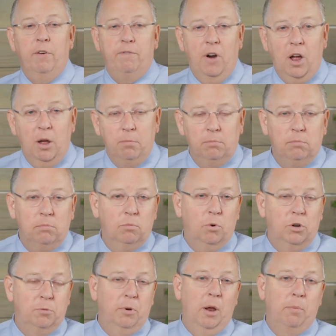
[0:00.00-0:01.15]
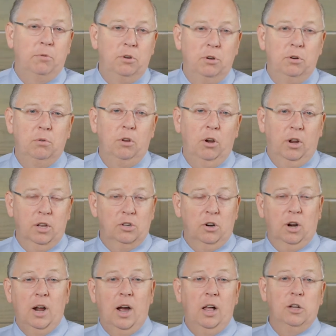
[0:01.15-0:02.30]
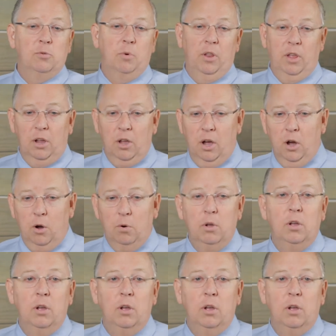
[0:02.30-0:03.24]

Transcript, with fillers: you're from, what you've been up to, your kids are in college, where do they go?